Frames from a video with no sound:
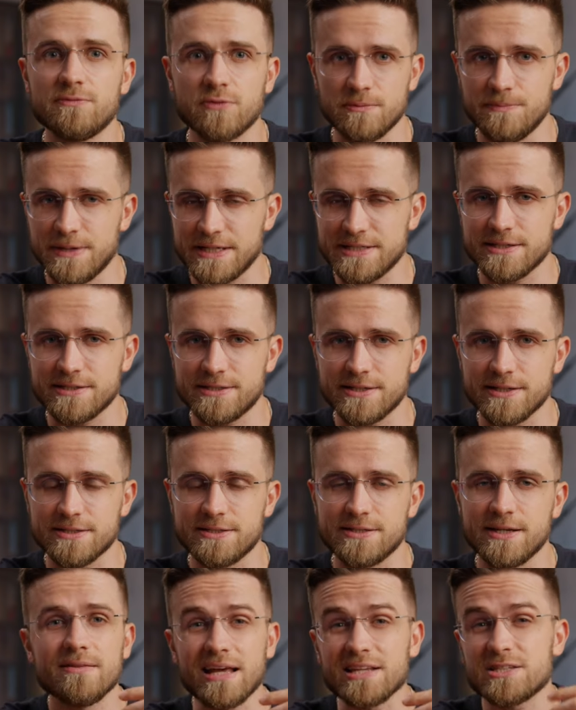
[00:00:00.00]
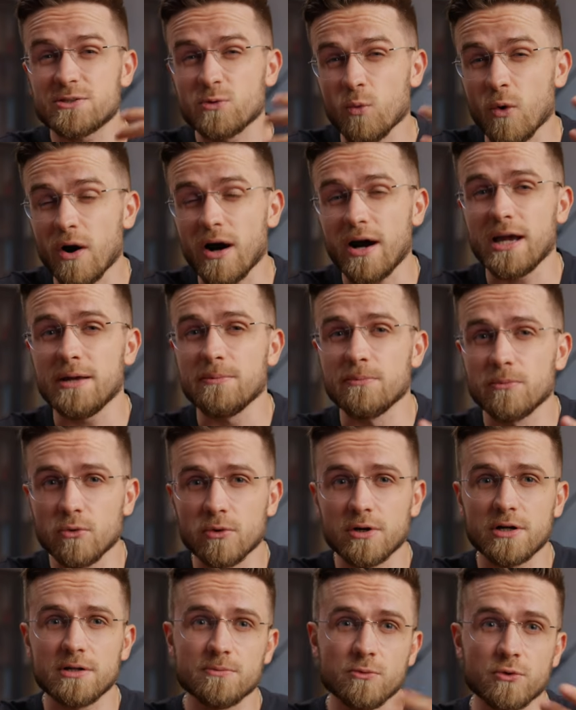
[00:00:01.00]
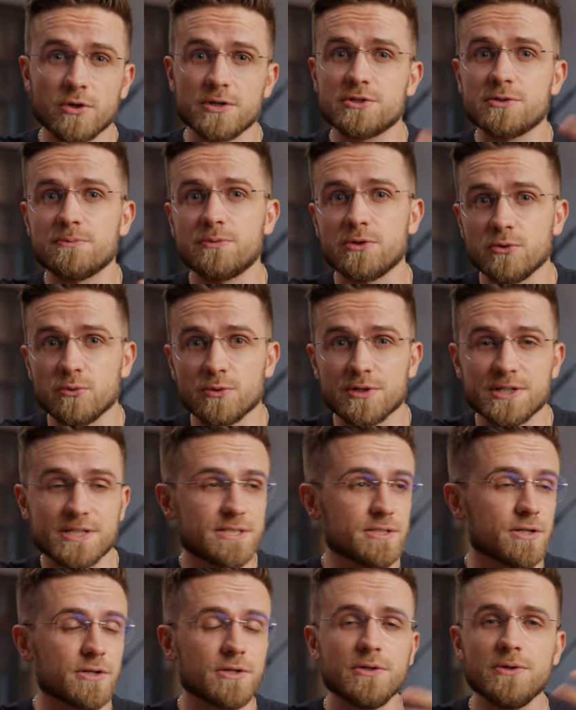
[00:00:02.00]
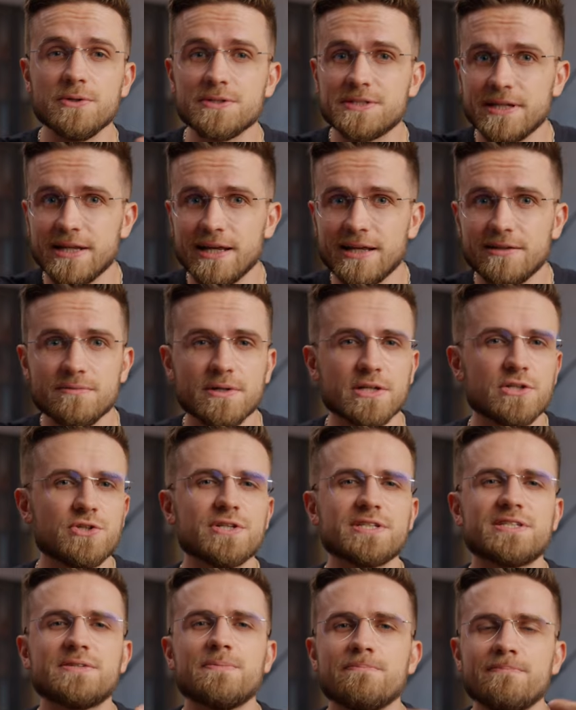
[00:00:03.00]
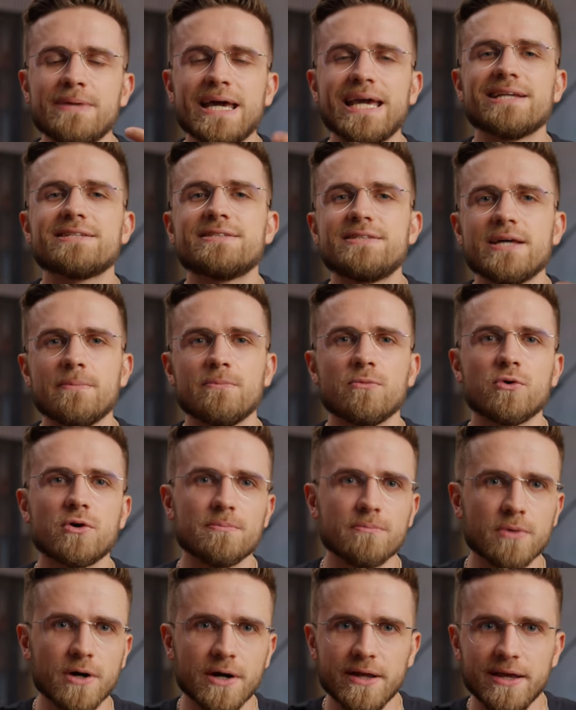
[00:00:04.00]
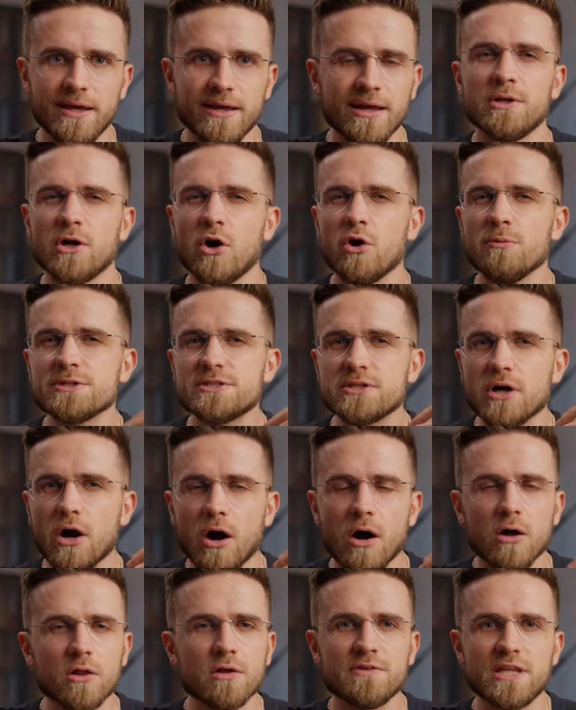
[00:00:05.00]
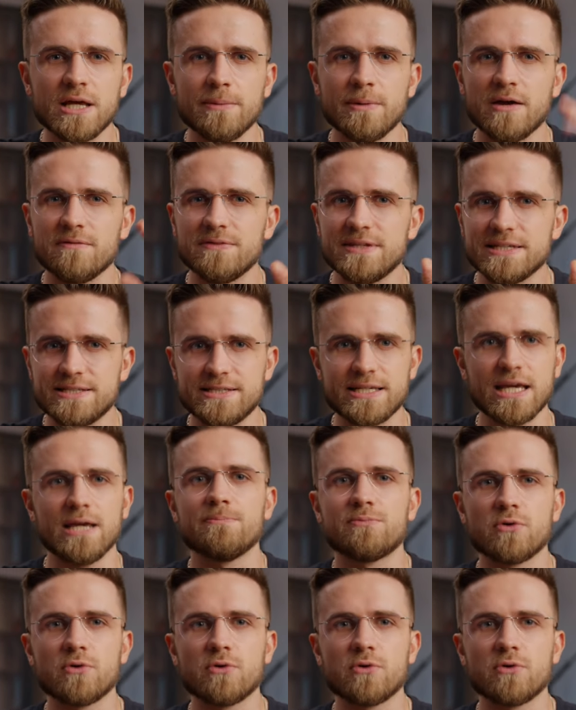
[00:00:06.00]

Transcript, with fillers: for businesses. That's why more and more entrepreneurs start using it. It just makes them more money, but almost all of them have the same